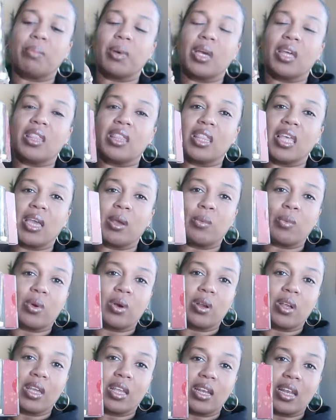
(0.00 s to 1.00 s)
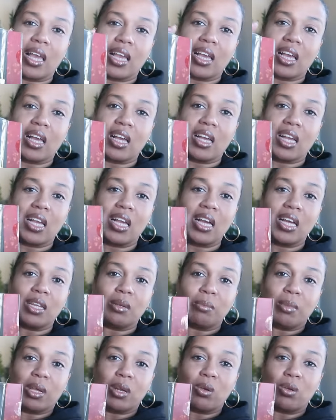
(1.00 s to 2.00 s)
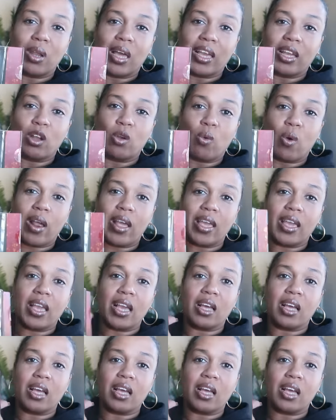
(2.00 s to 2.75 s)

but they were in like a gunmetal, like gray